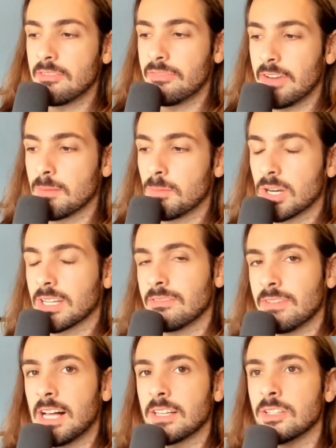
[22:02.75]
fair market
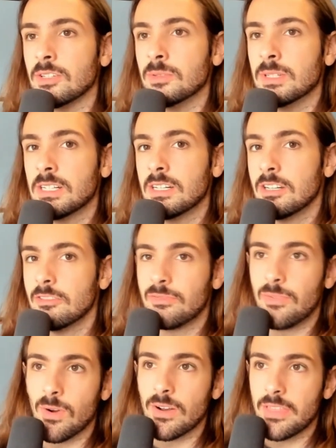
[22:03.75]
value
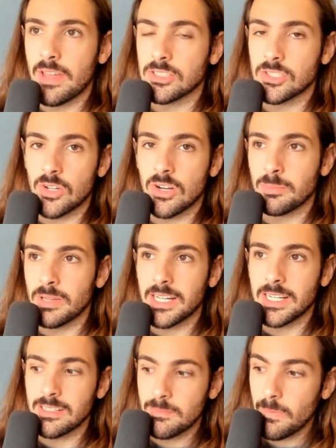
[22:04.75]
for their star
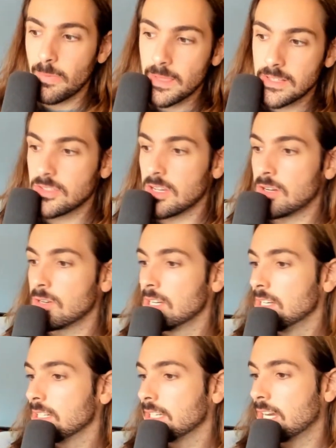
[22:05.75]
player. So
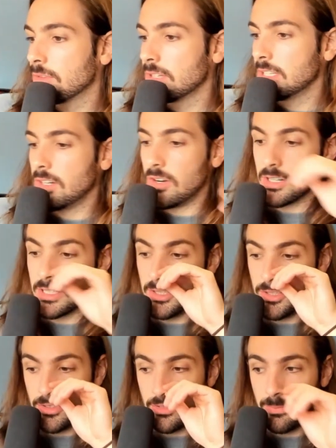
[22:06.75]
can't really
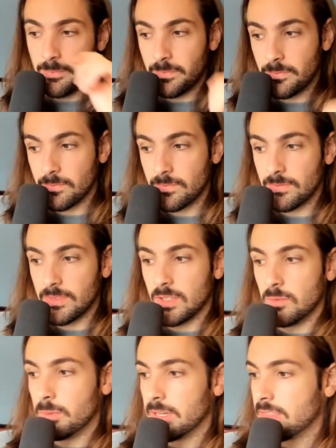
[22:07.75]
argue
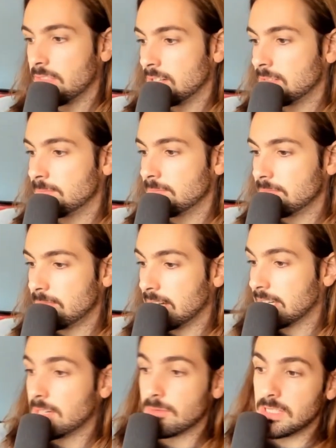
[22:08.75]
with, I
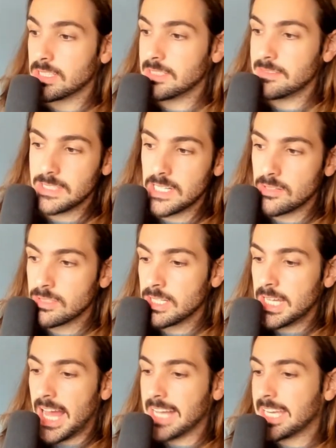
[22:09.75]
can't really, you know,
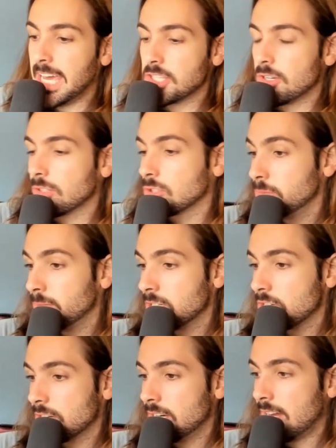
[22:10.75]
I can't talk too much
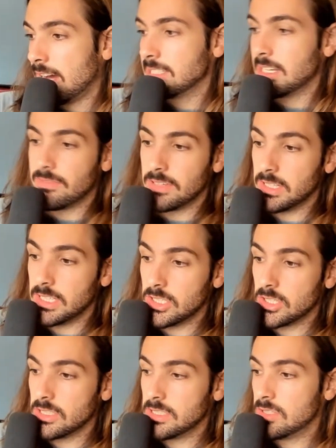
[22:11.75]
shit. I definitely
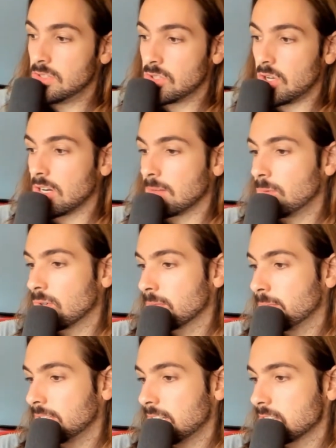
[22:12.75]
could talk more,
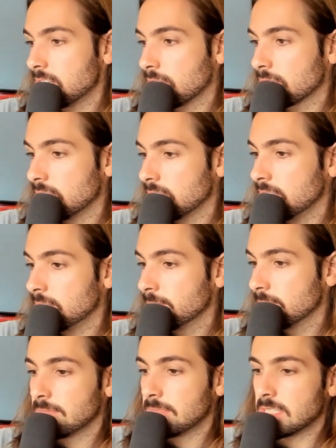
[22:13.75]
but that's not really
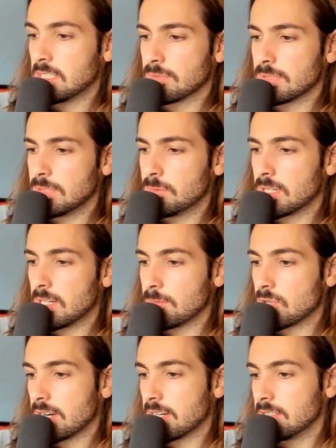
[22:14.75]
what I'm
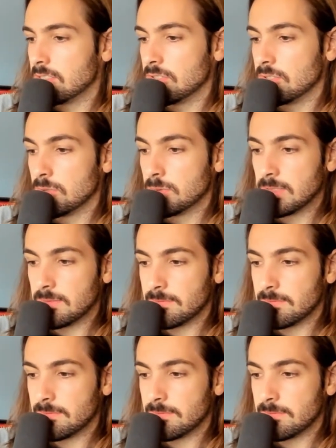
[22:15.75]
trying to do